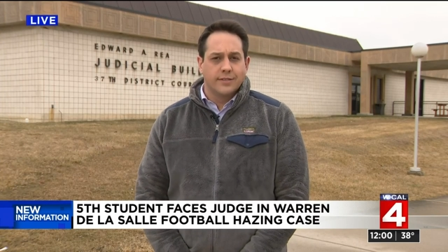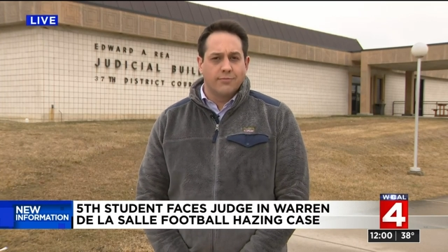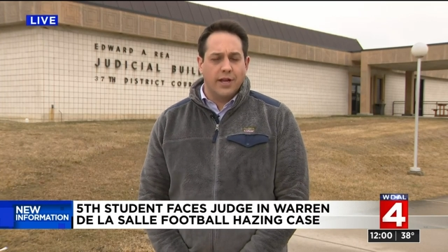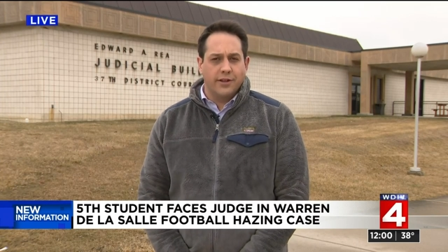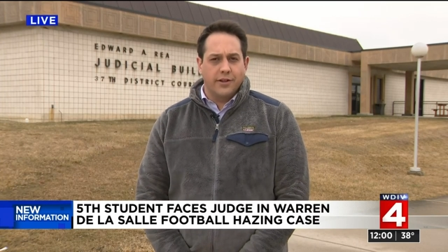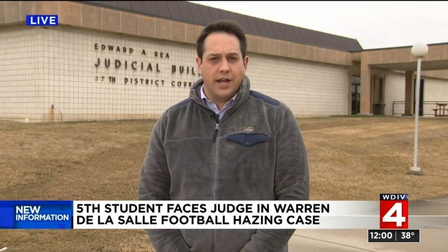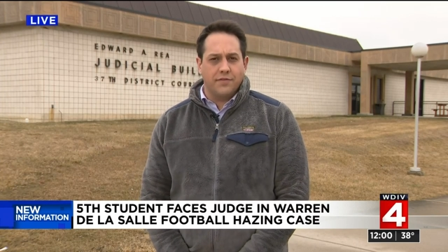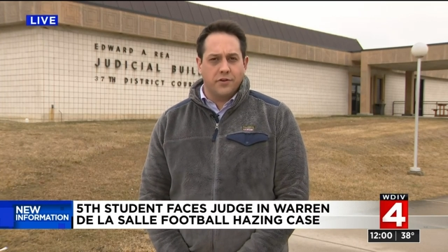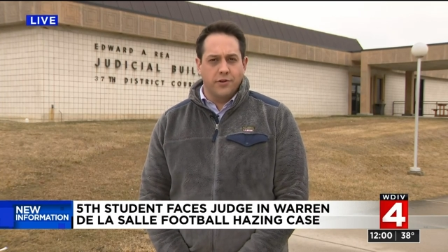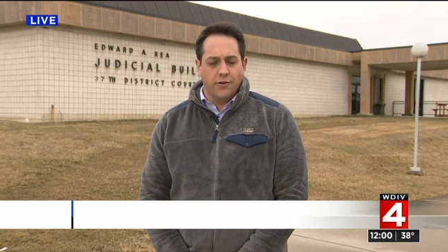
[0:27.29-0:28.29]
Rhonda, good
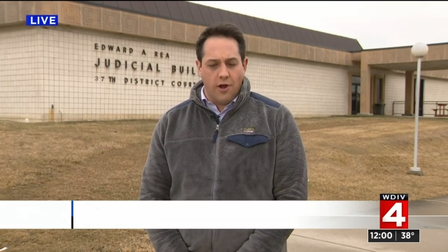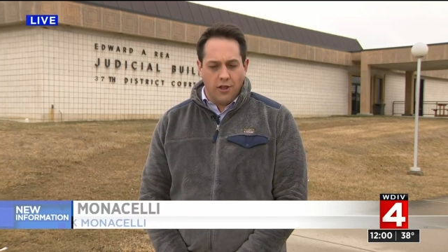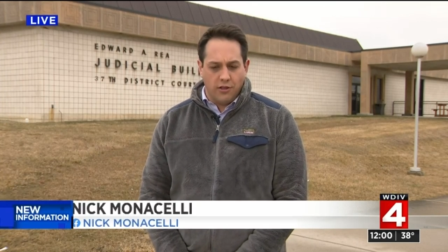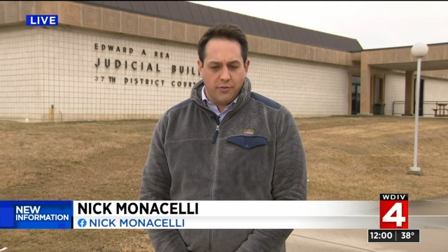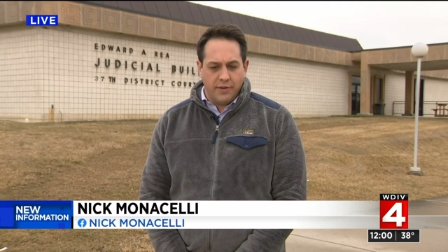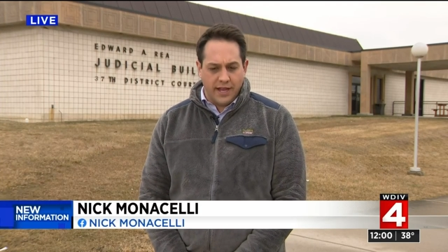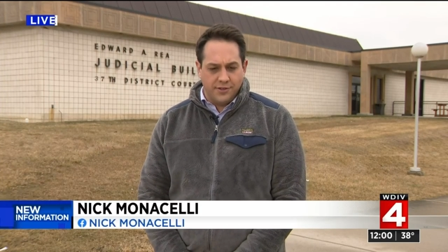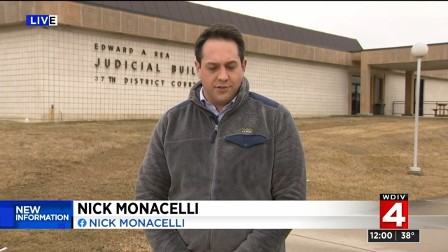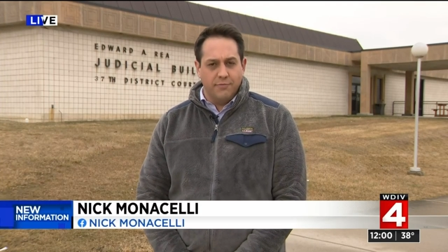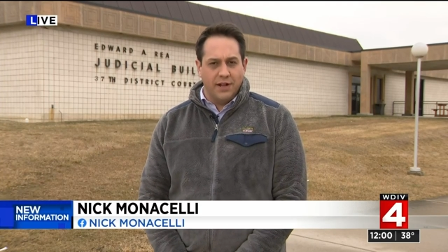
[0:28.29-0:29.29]
afternoon. All of them,
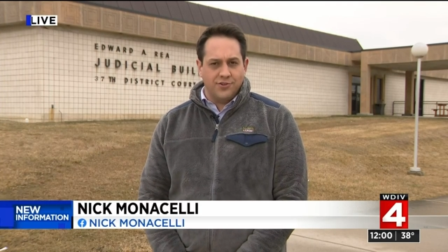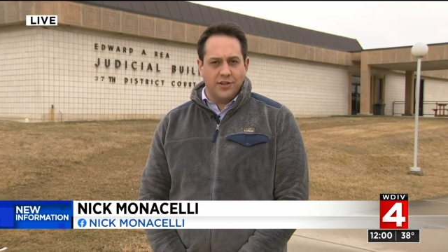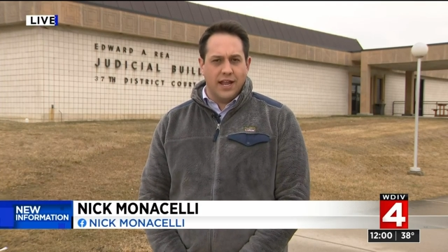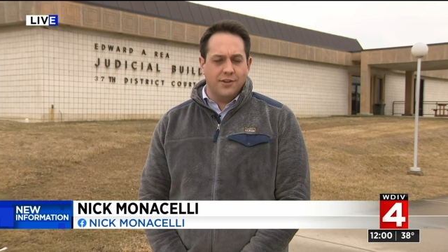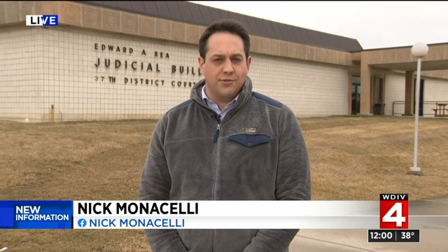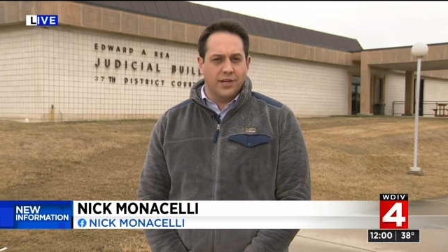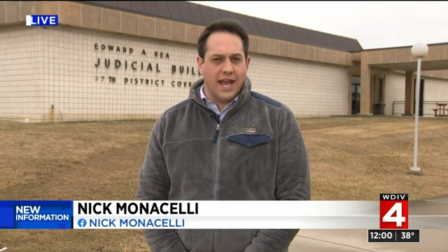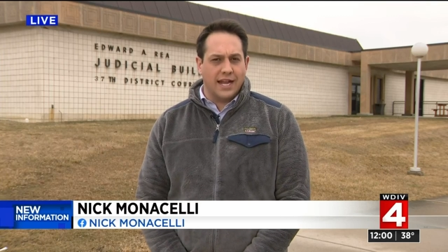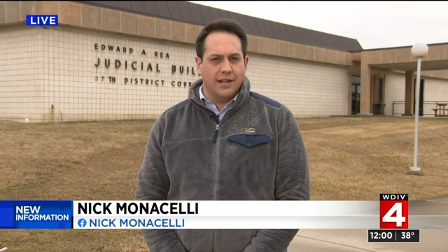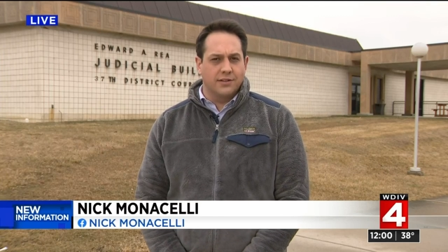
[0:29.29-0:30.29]
as you mentioned, entering
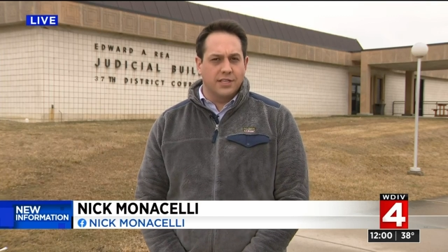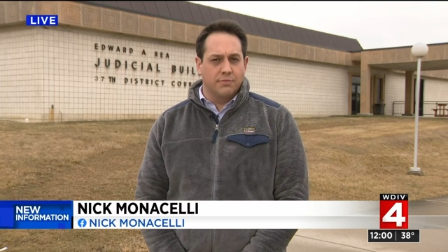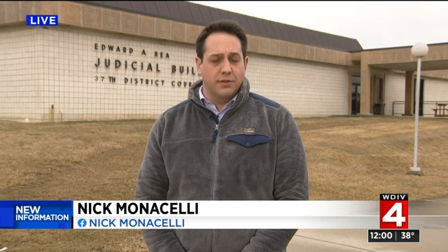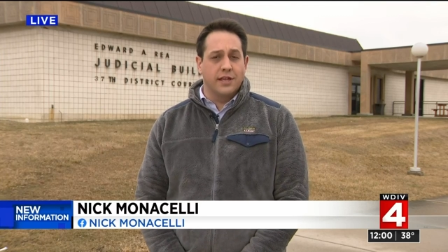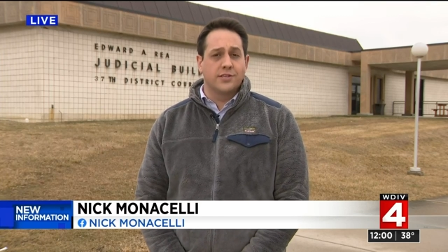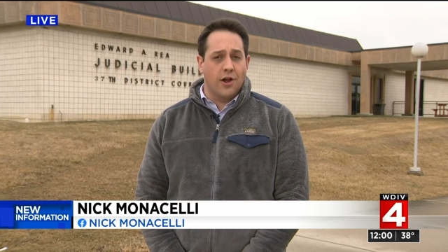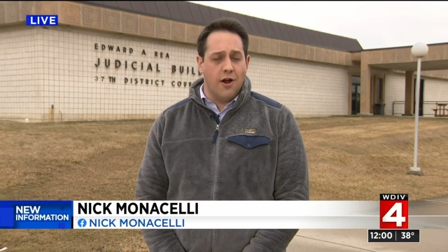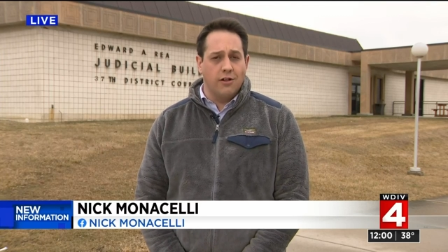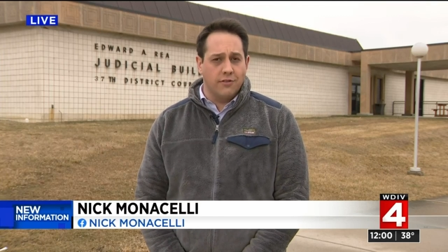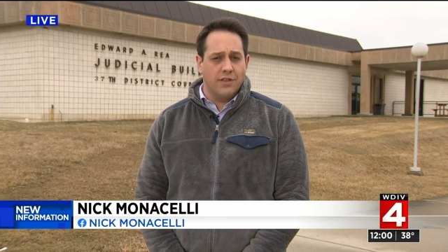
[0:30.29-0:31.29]
not guilty pleas,
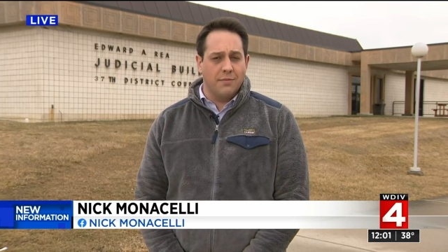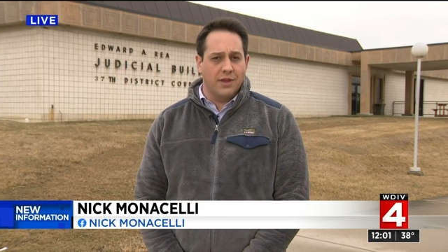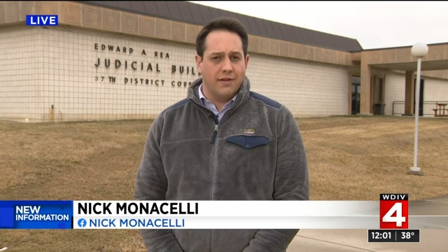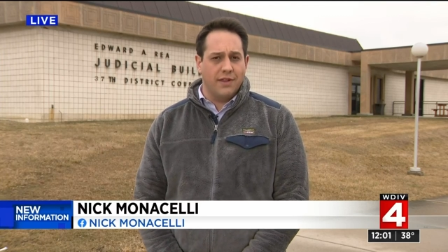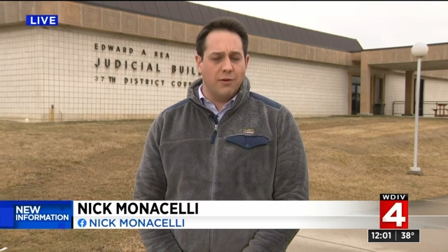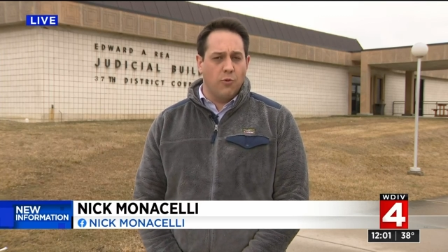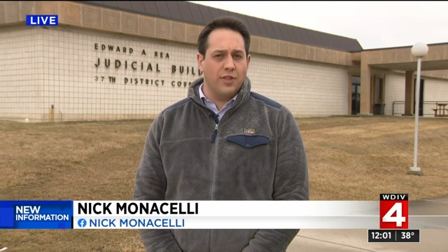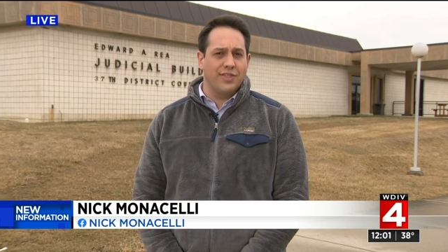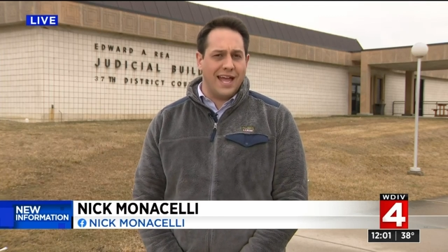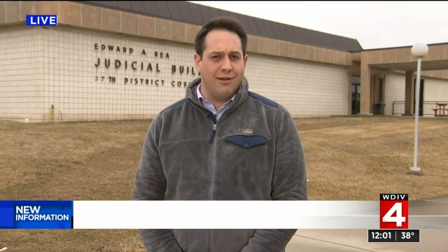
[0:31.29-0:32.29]
all of them given a
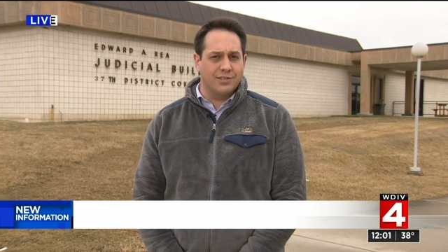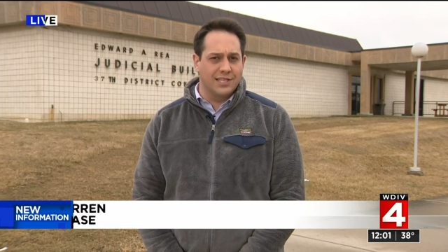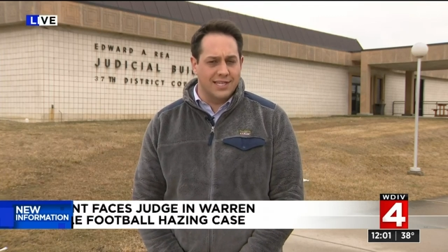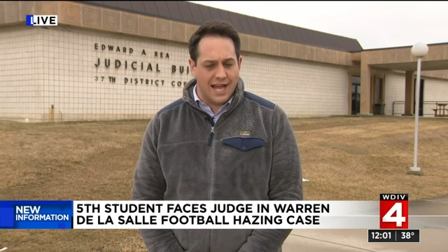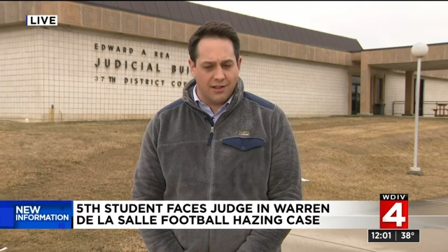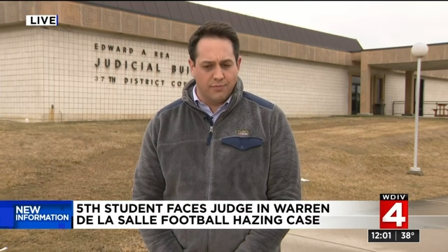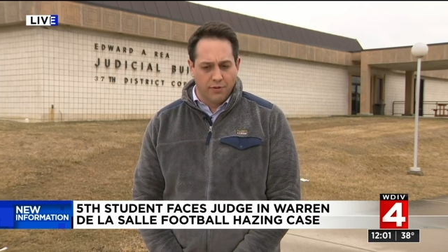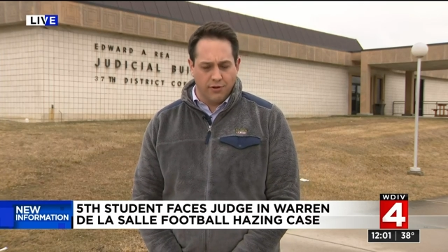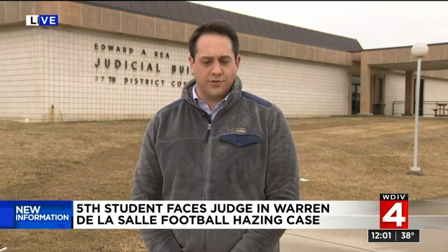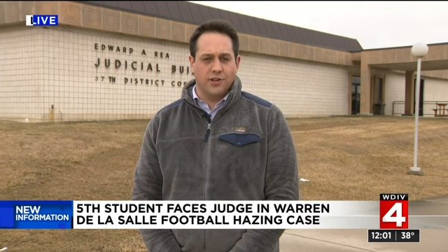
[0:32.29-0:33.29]
$1,000
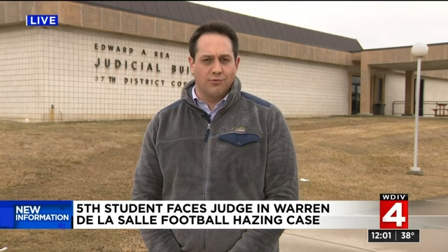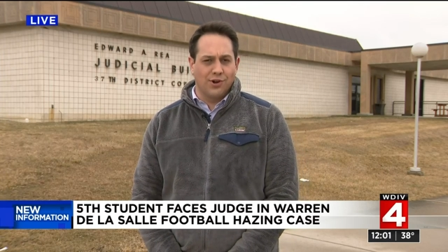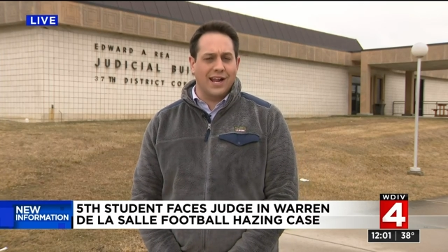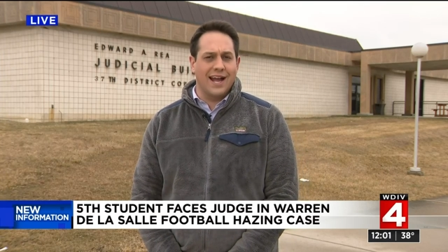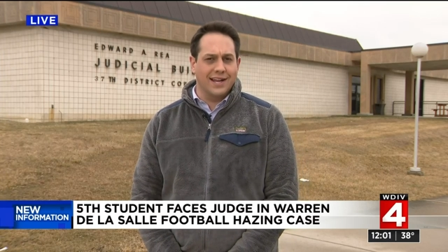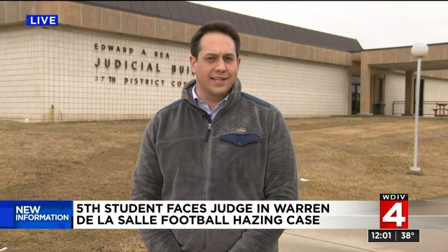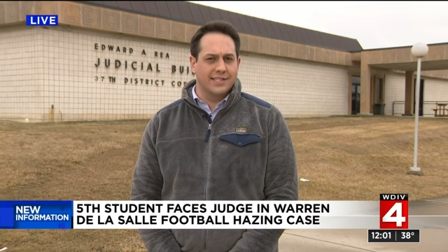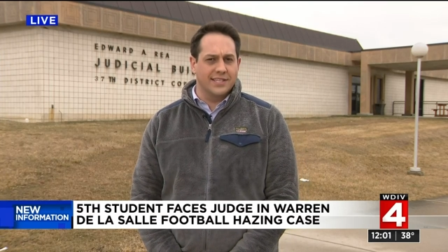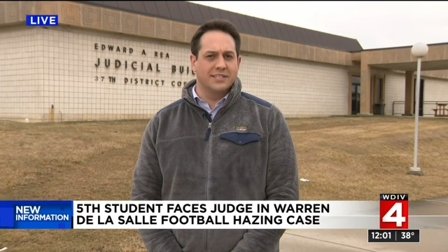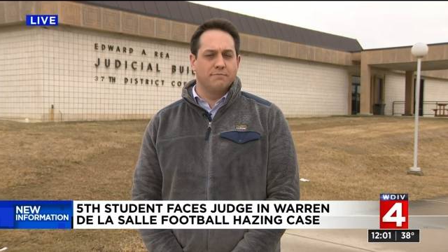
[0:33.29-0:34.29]
personal
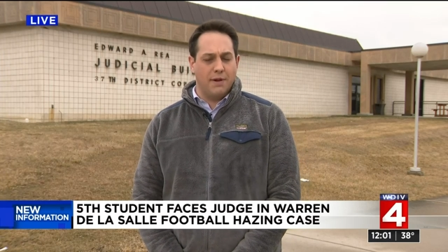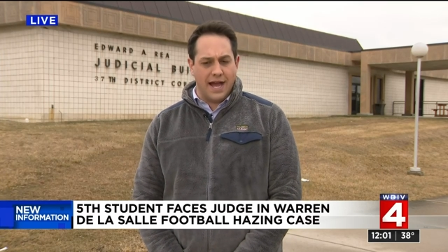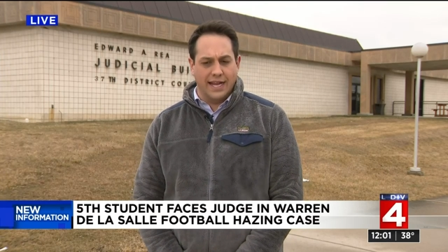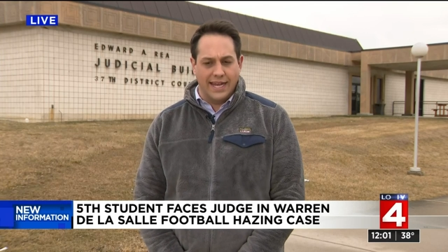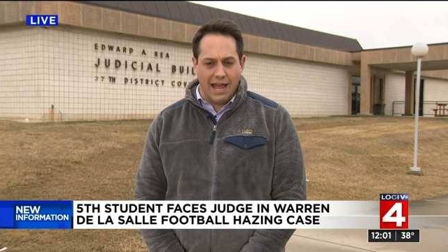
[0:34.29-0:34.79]
recognizance bond.